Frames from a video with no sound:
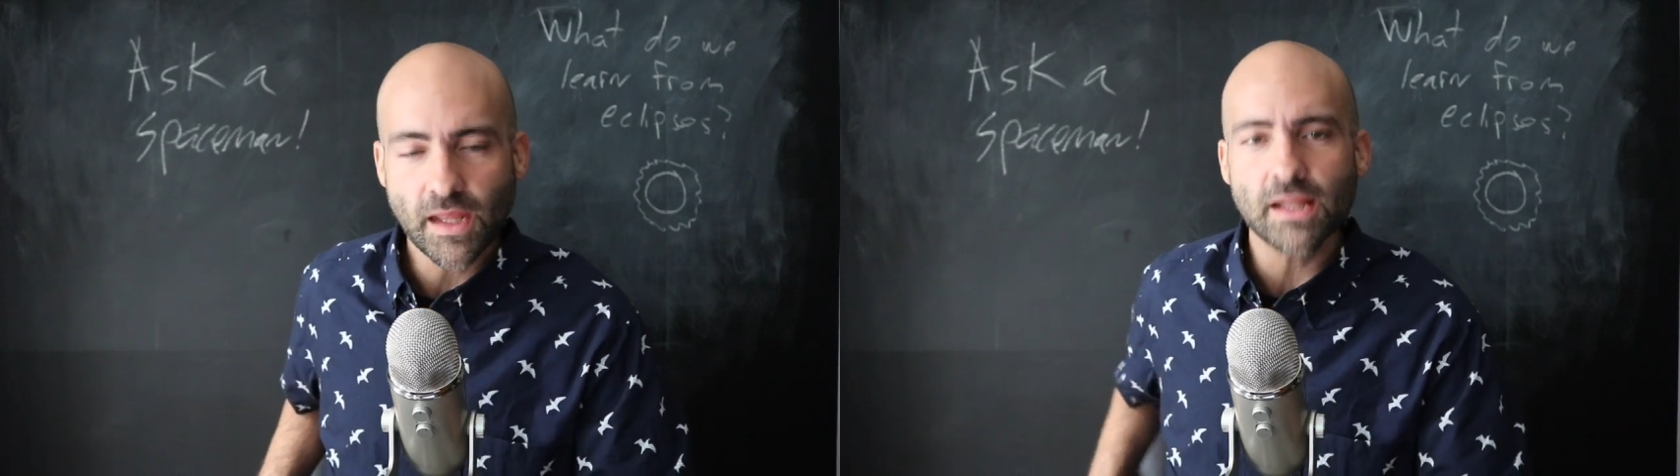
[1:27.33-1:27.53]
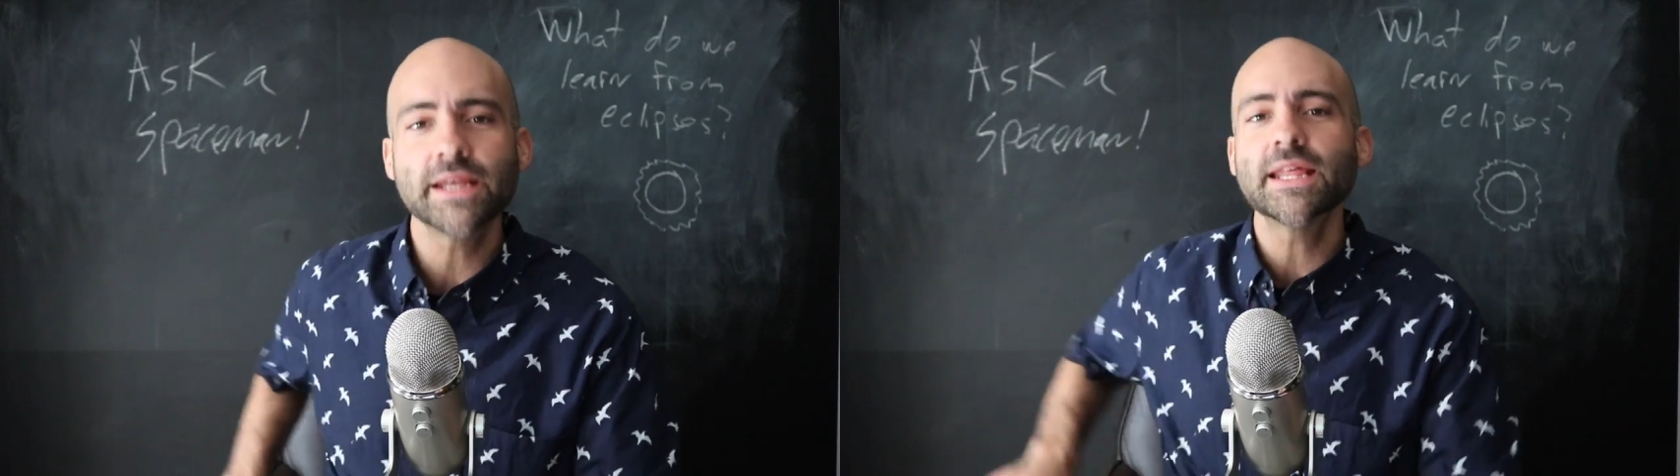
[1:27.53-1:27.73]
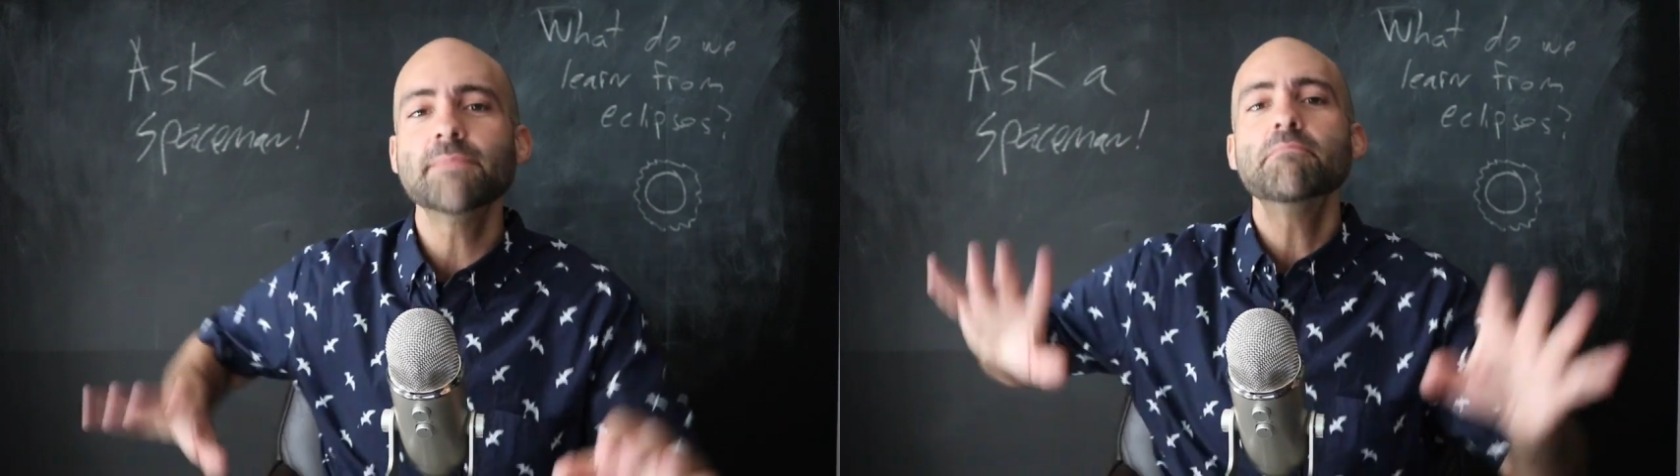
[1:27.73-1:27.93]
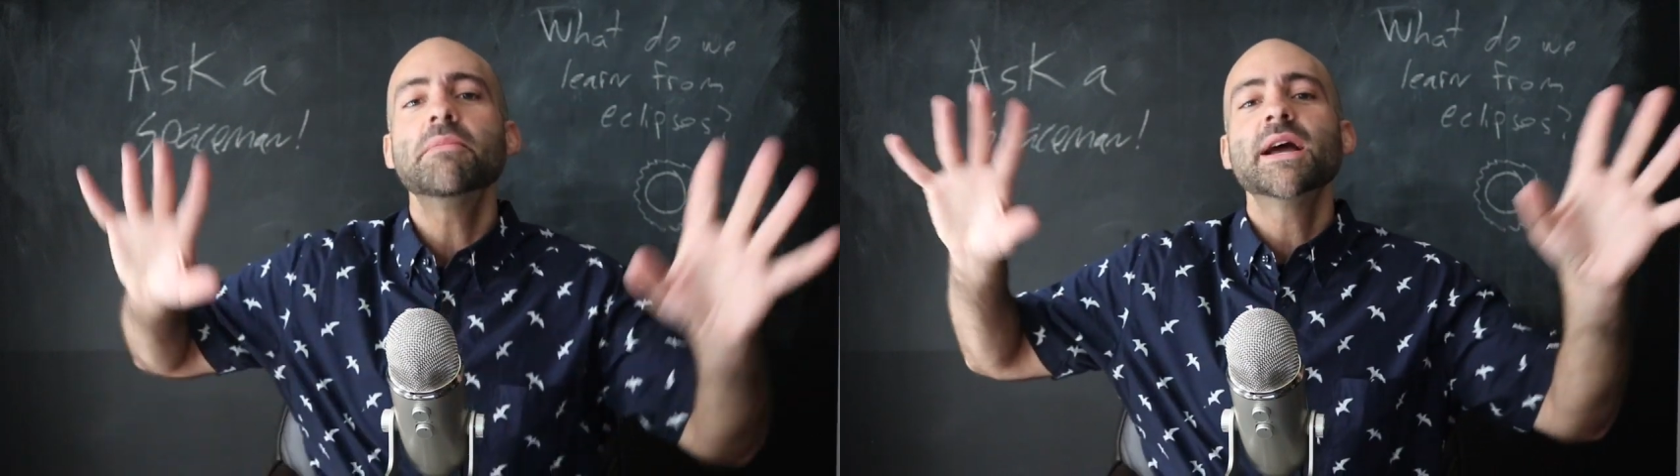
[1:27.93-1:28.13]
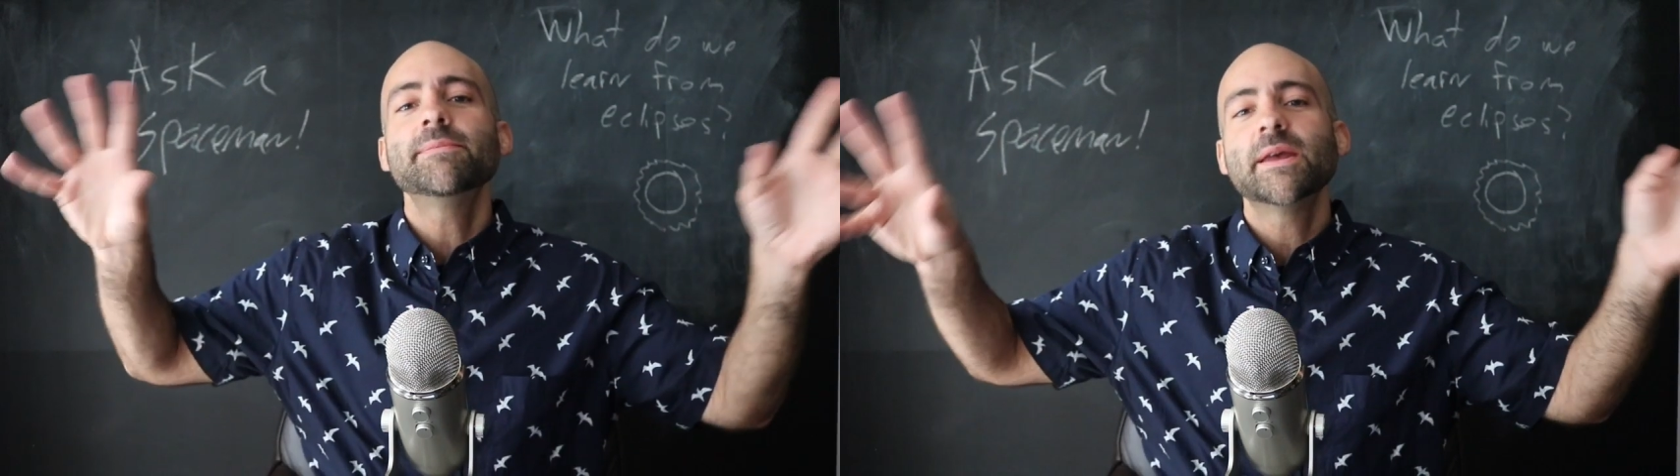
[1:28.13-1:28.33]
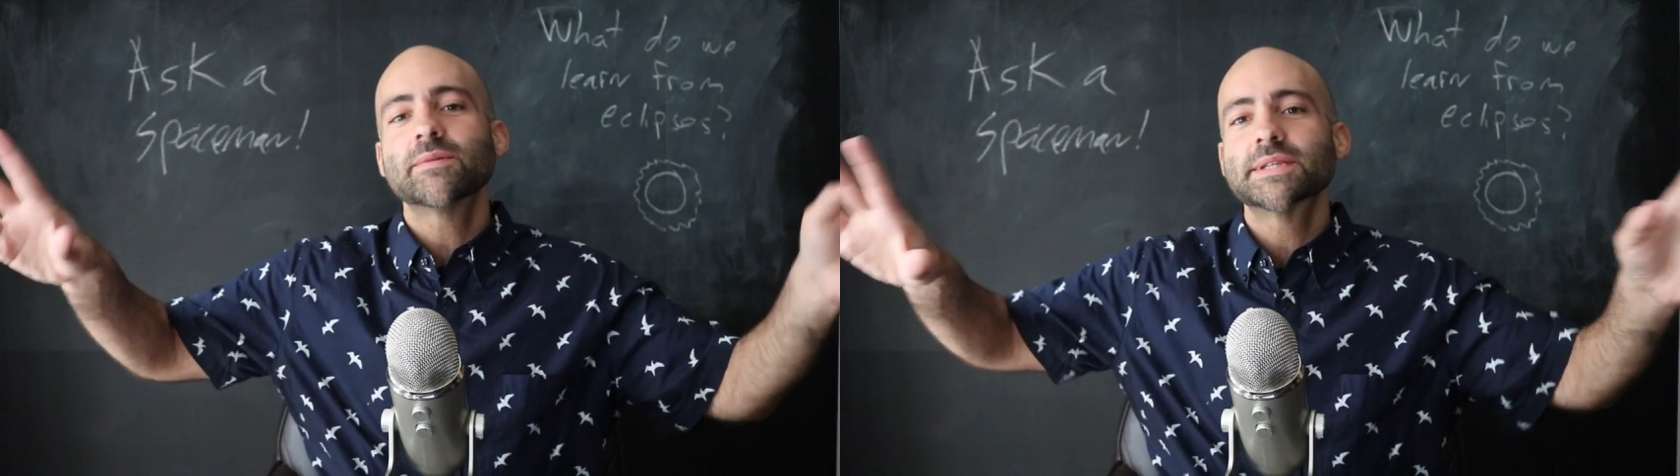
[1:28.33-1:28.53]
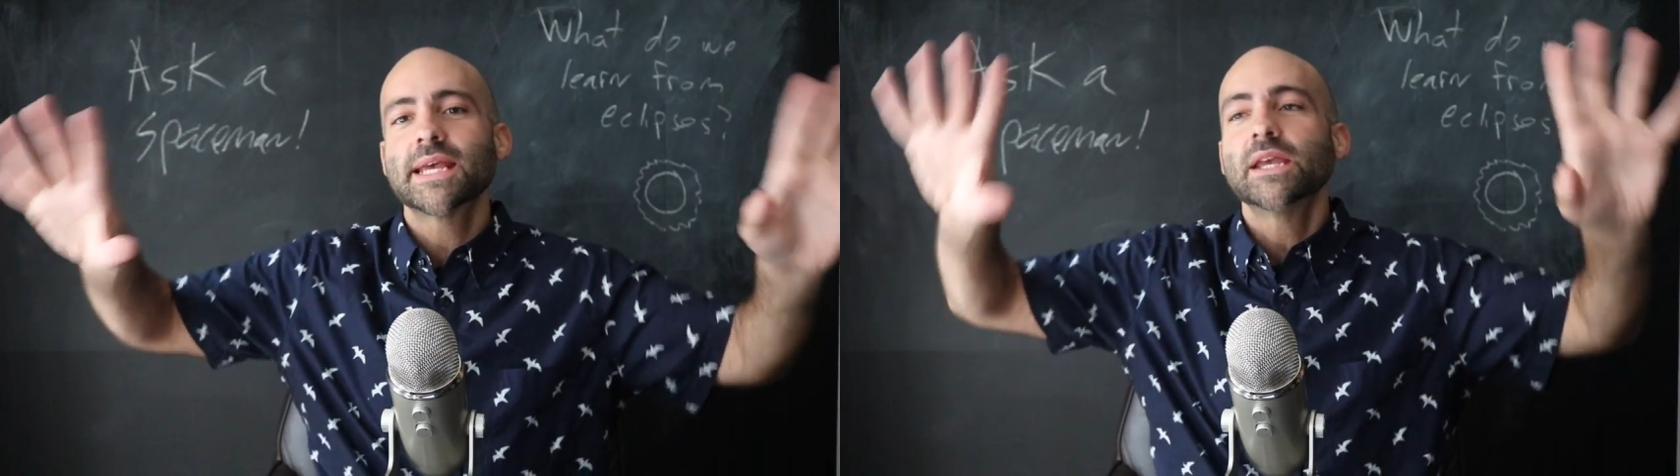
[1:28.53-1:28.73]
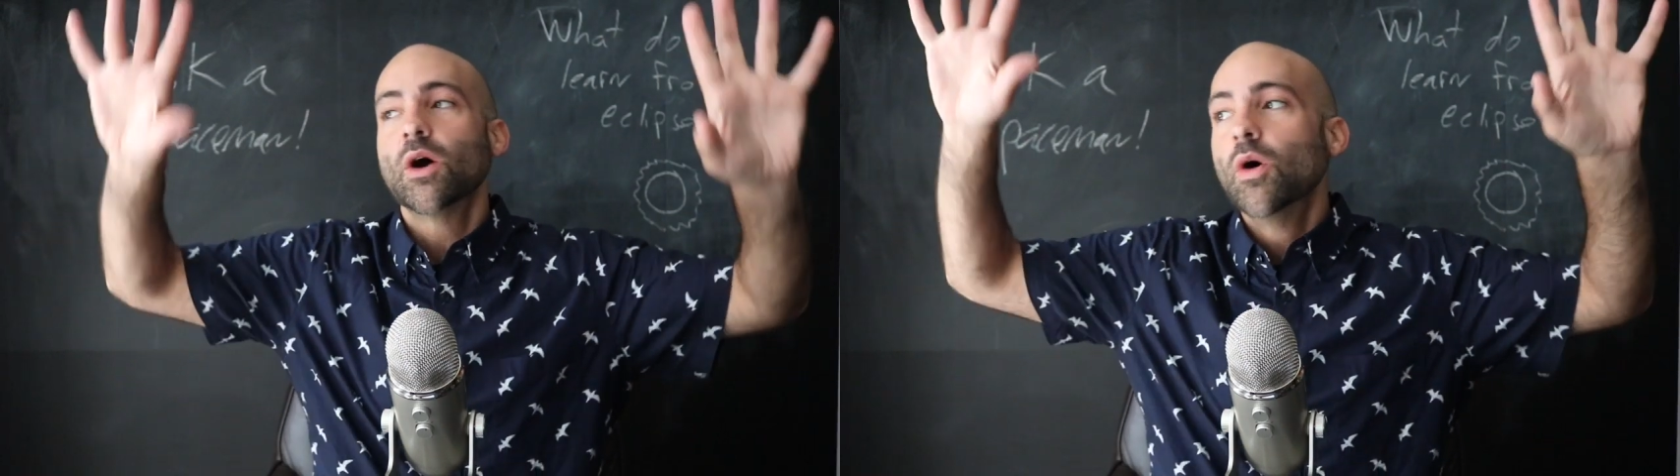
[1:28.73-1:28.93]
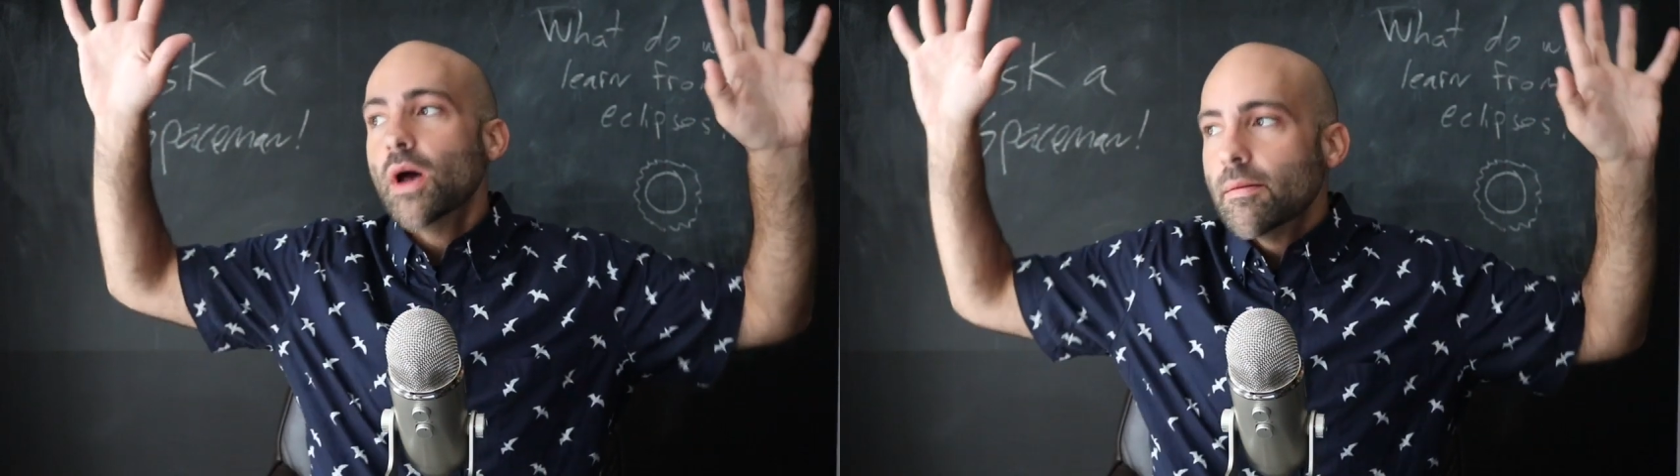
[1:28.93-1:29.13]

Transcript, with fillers: Like, they might be able to say, you know,